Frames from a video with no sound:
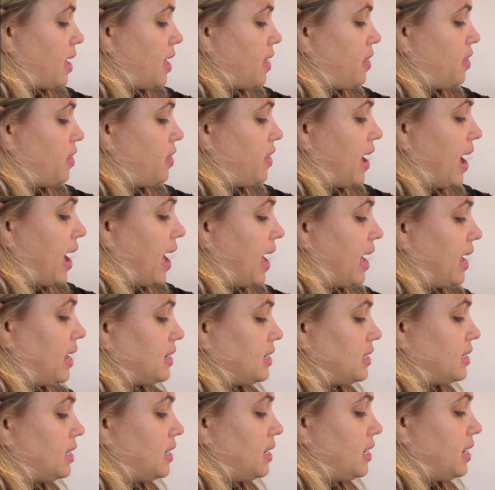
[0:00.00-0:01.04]
And
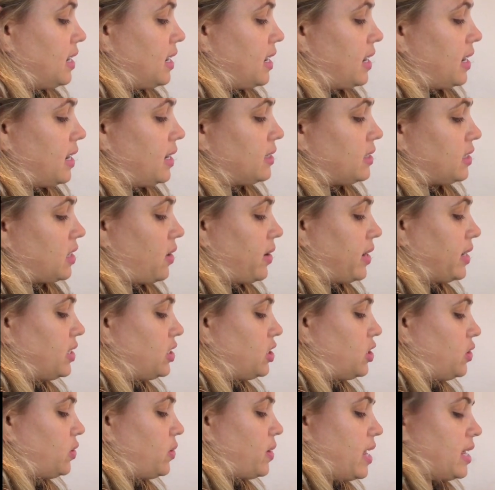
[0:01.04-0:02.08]
that is going
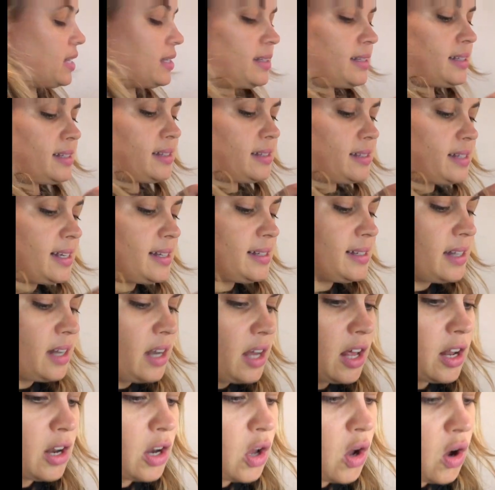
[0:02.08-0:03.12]
to sizzle
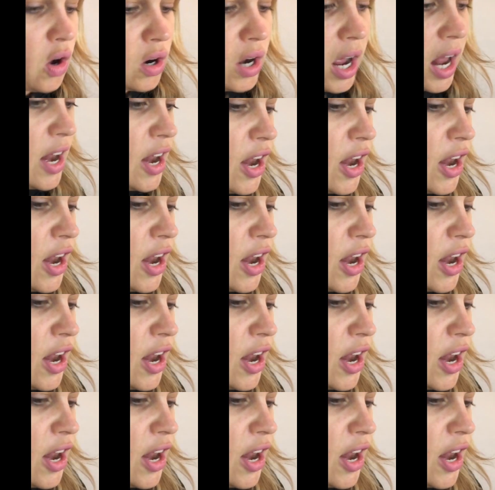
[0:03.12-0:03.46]
along